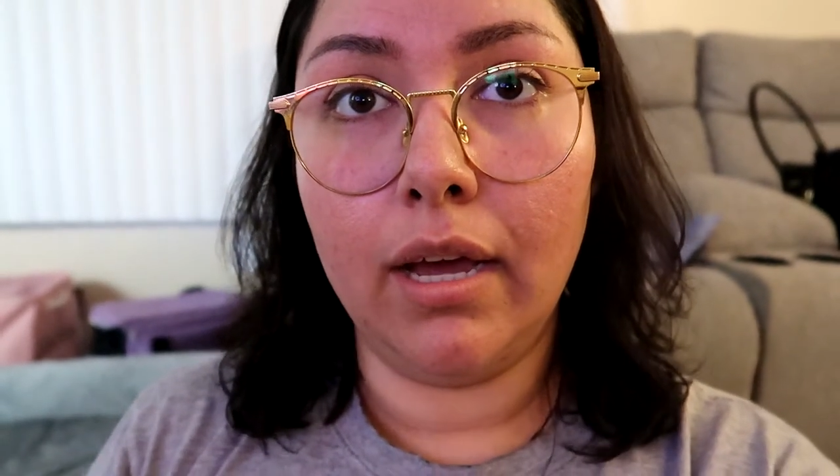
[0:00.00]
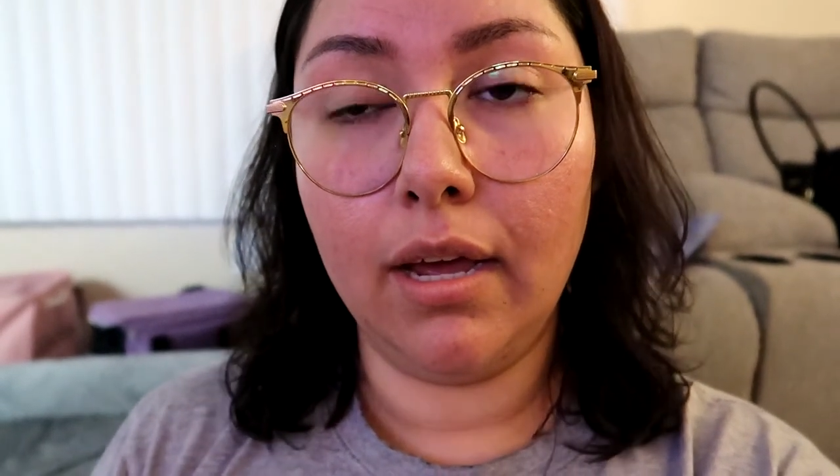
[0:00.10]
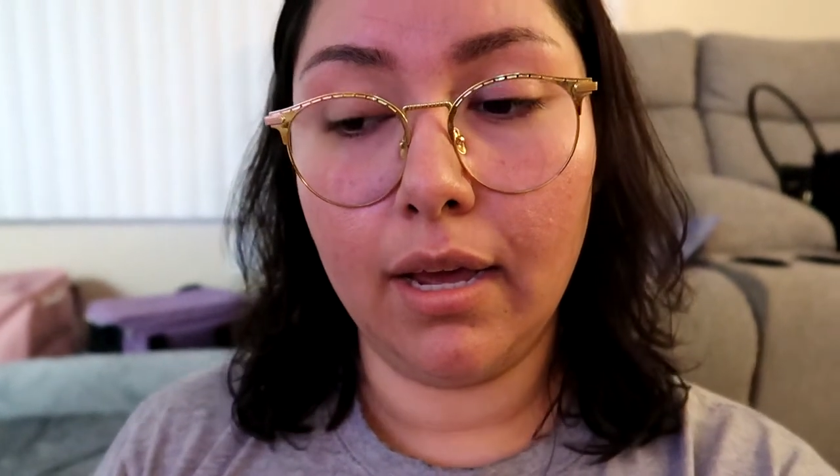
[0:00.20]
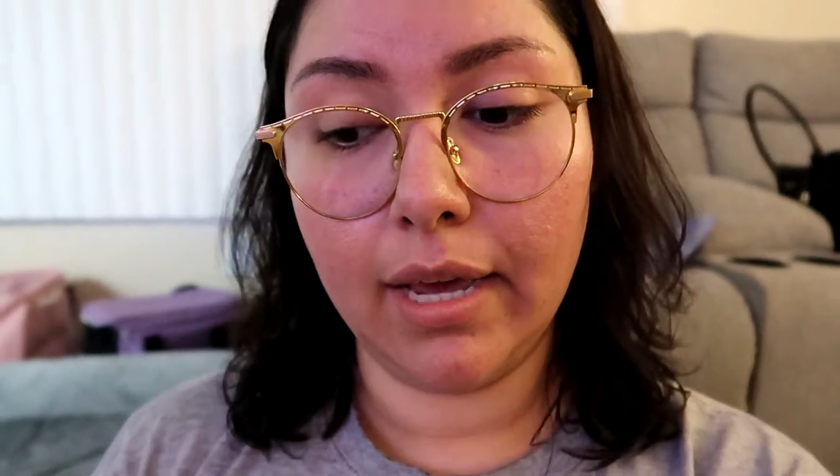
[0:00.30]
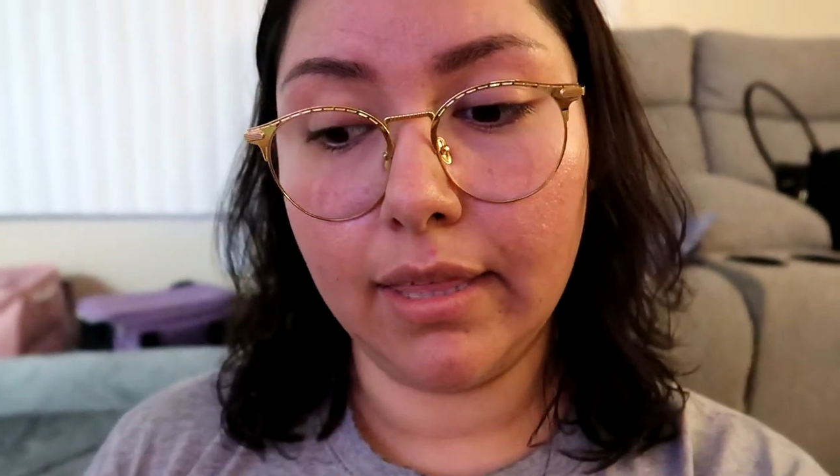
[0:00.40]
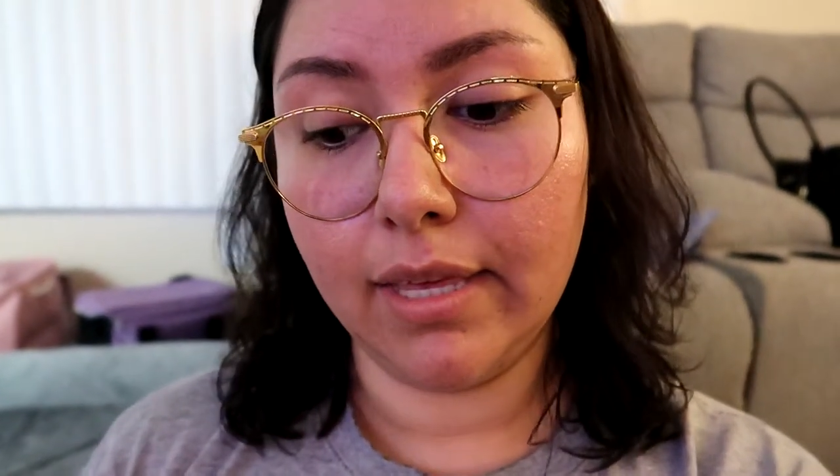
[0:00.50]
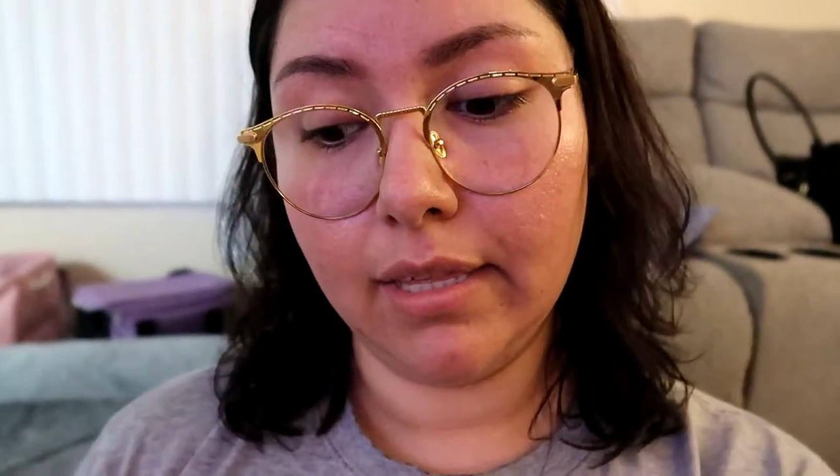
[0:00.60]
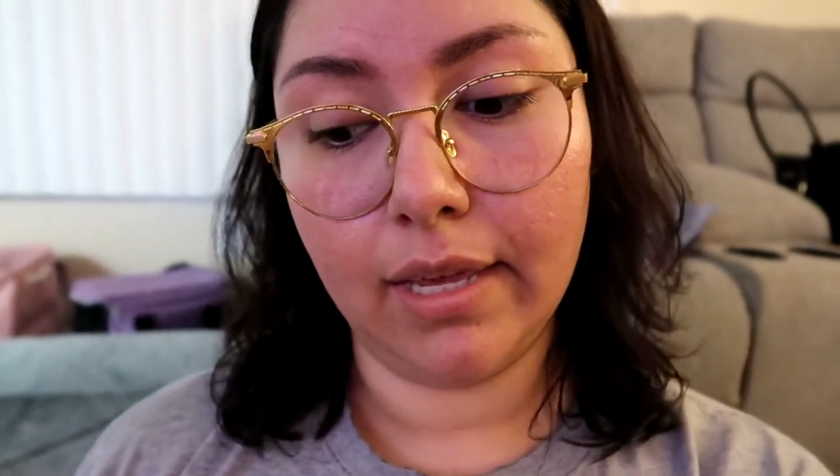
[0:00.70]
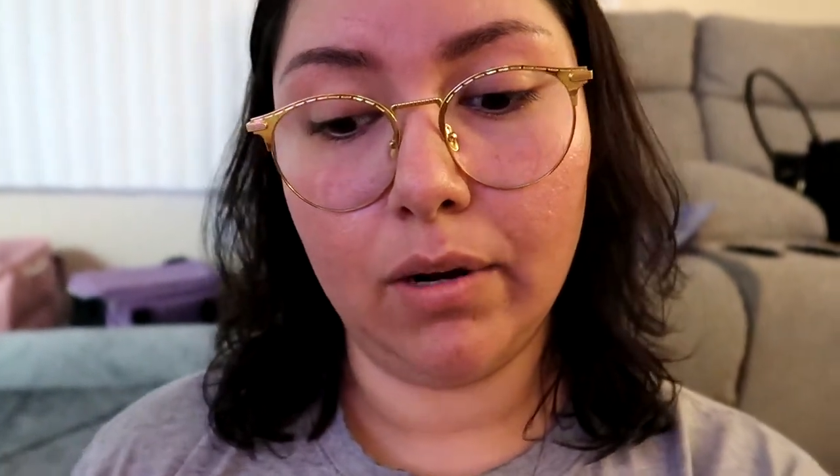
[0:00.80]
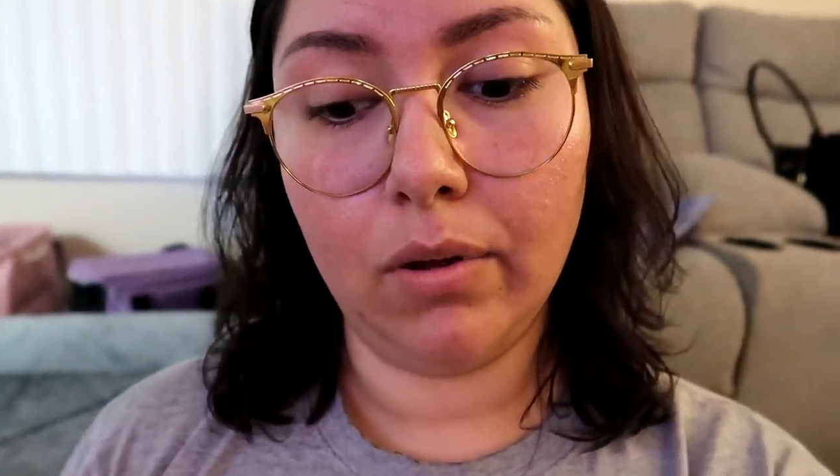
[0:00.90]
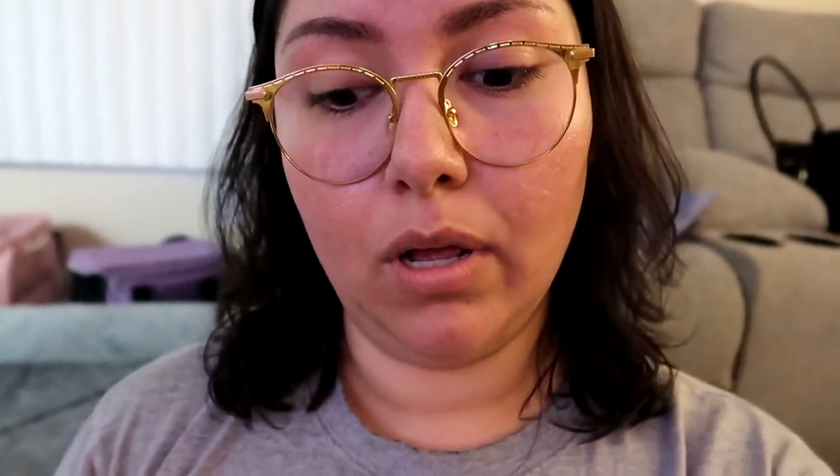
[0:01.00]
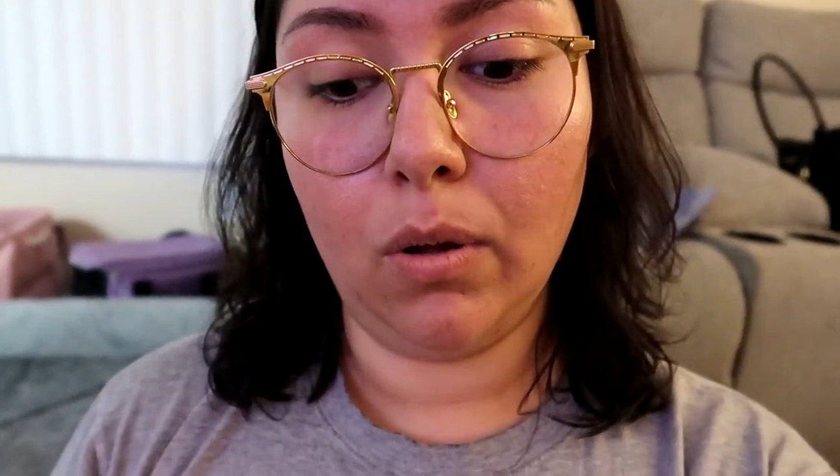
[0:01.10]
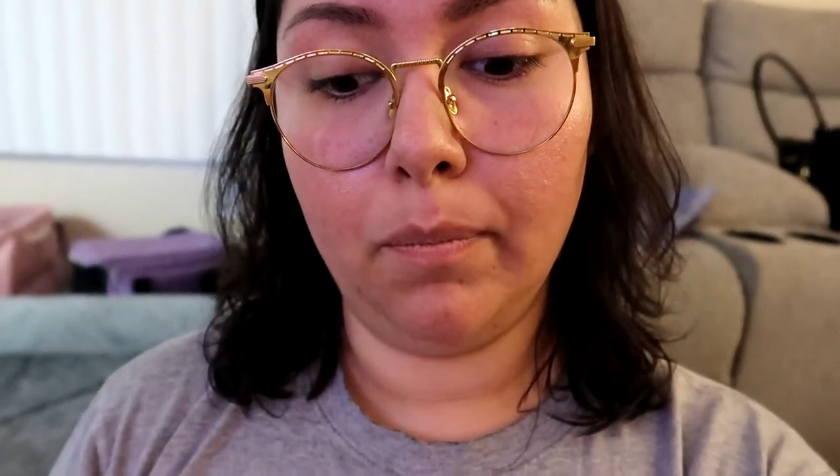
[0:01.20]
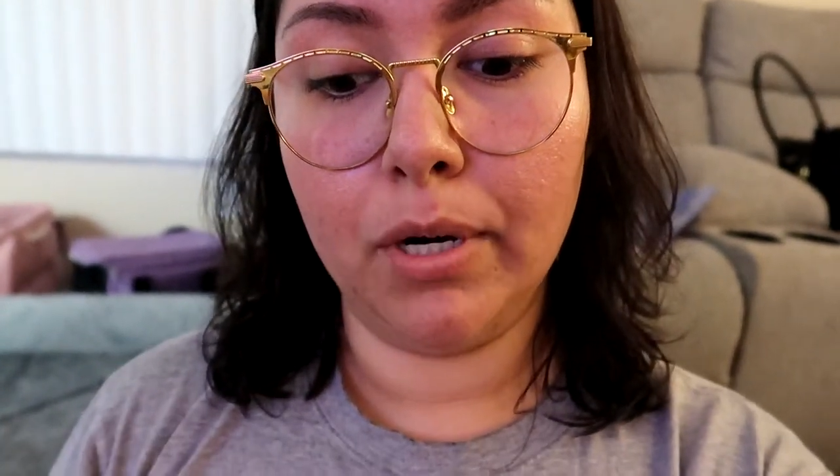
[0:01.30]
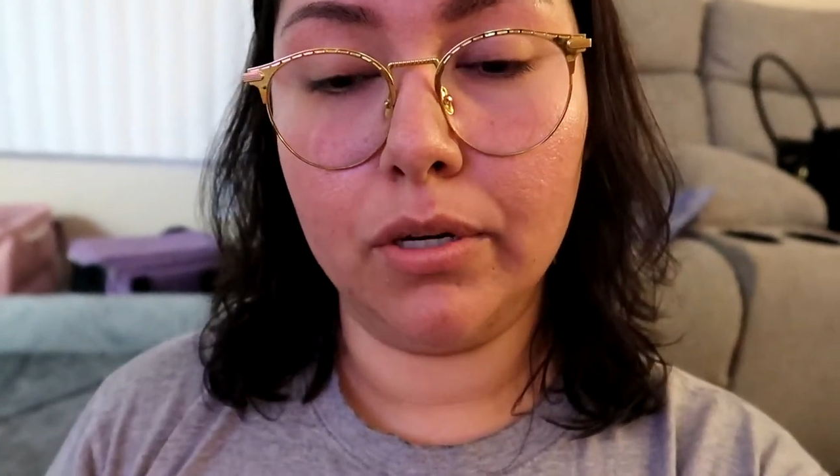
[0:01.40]
i think that'll
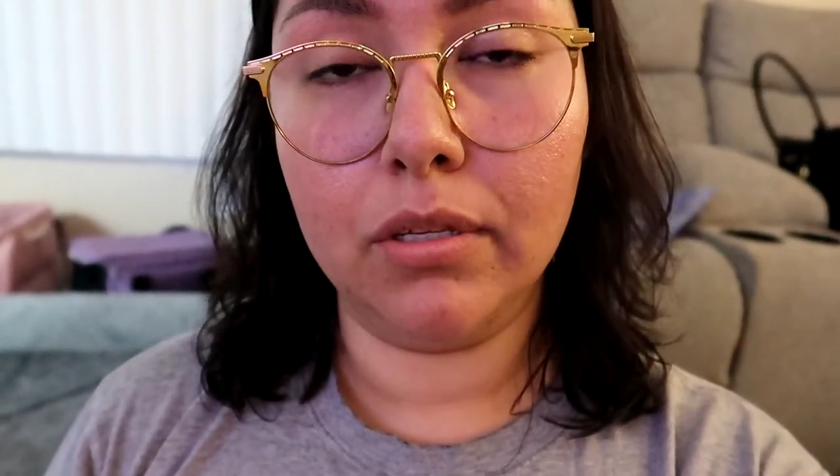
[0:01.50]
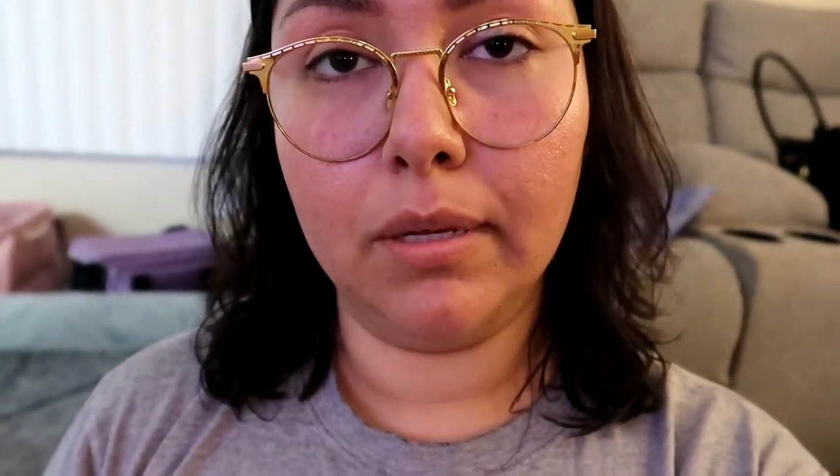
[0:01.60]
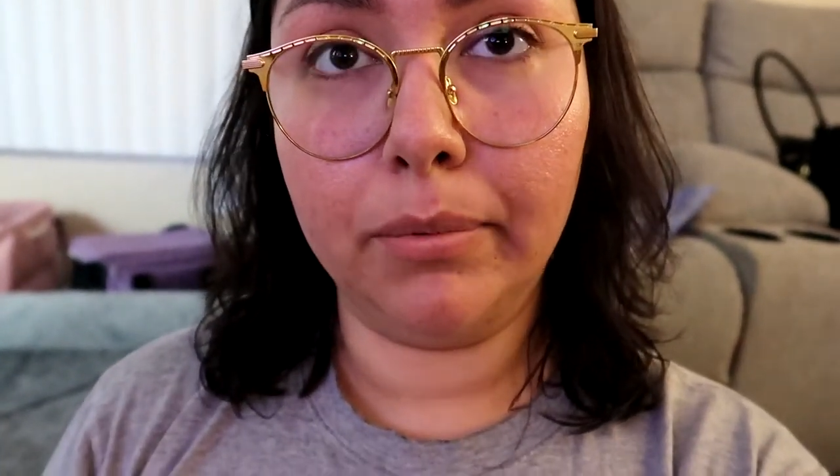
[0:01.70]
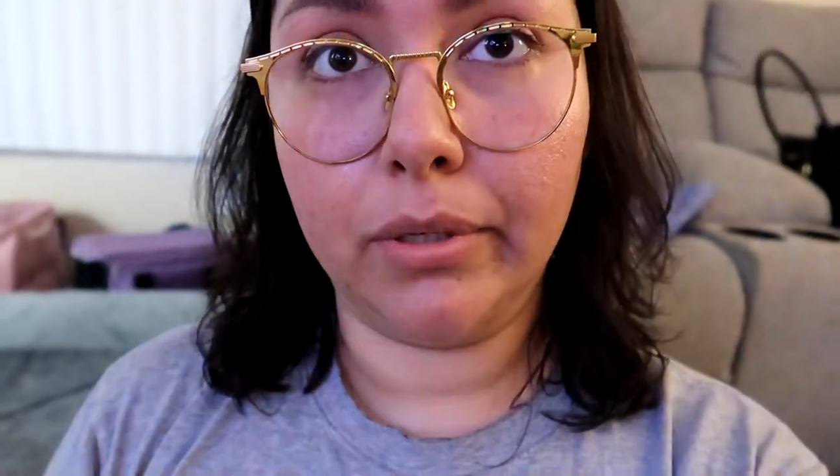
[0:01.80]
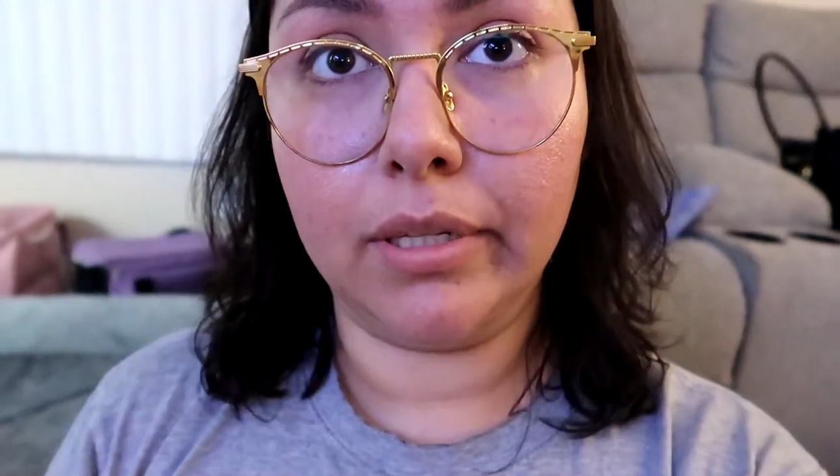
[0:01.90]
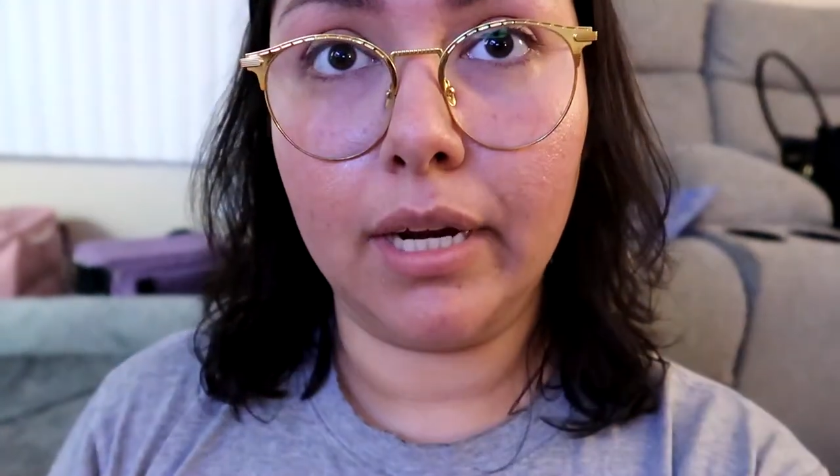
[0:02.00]
help her sleep through the